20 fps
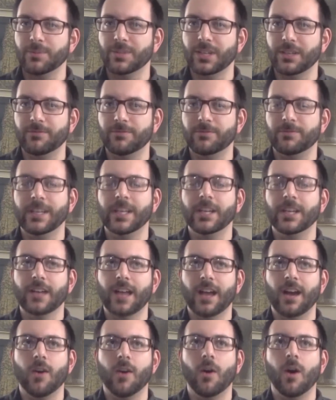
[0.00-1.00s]
I figured
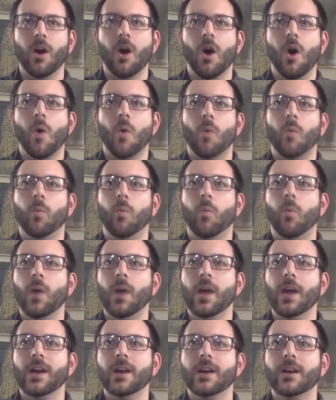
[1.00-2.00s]
out
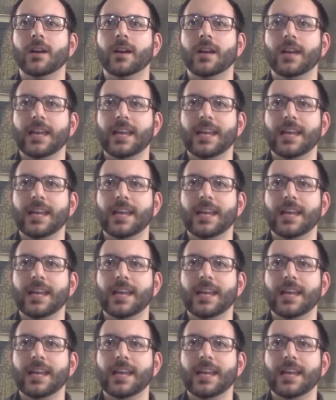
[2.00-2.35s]
where